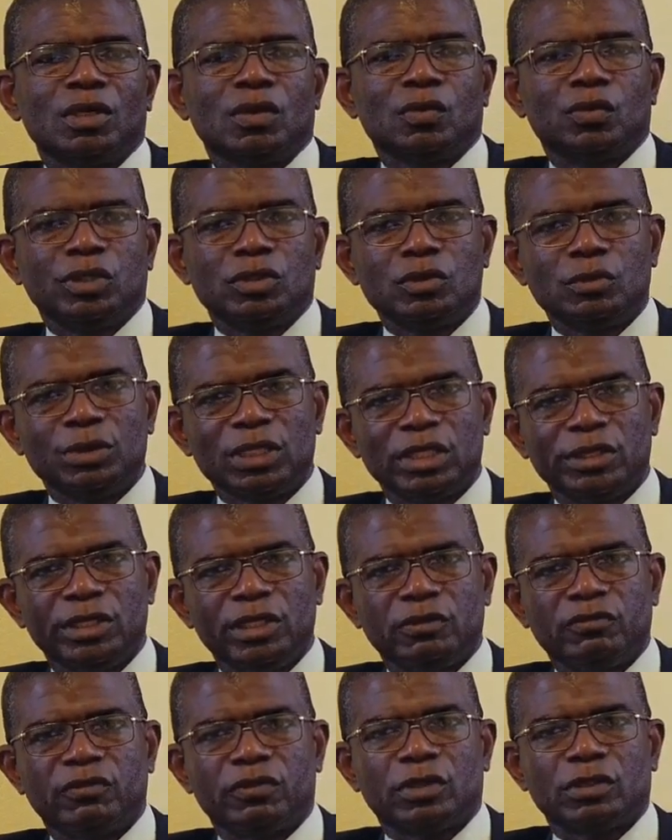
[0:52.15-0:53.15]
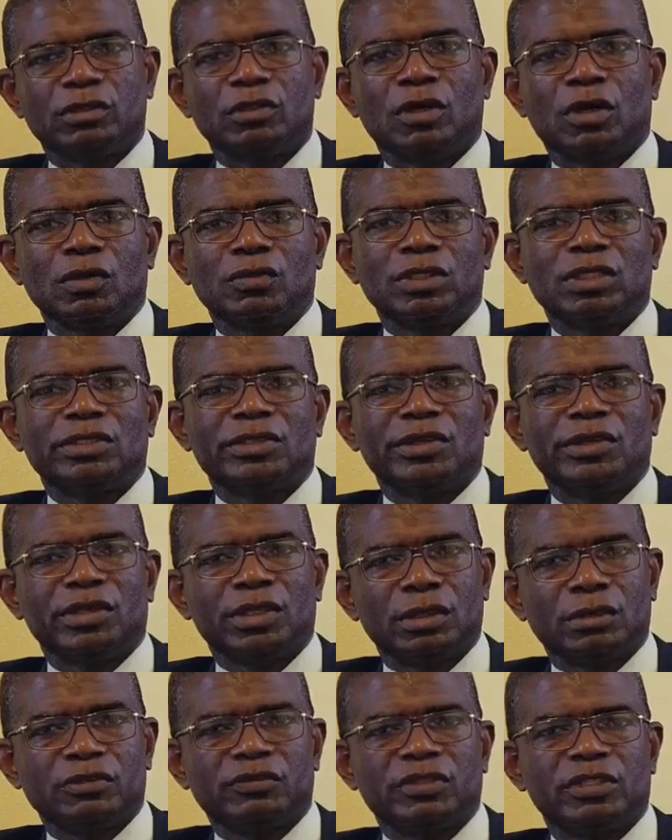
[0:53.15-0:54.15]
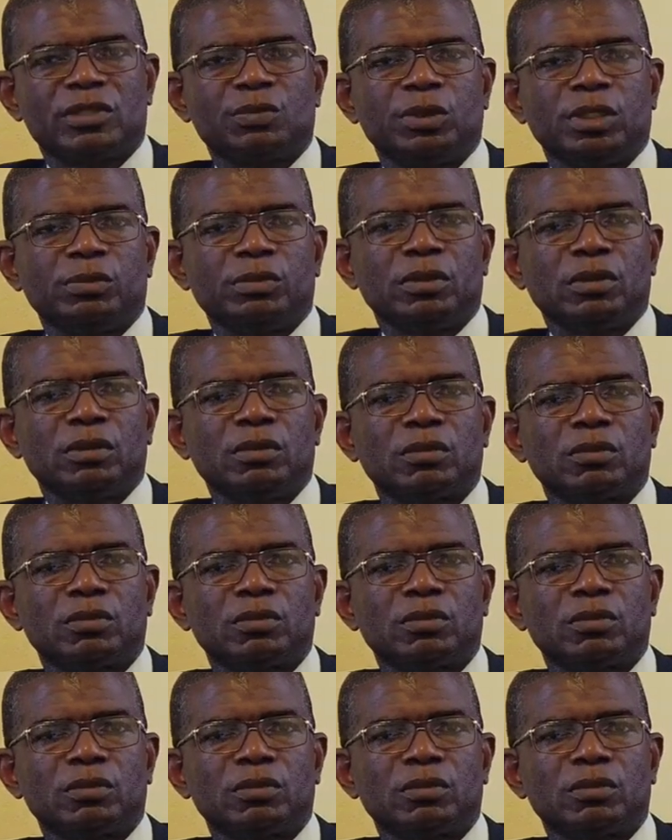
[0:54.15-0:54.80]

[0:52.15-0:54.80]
We do believe that God will take care of his people.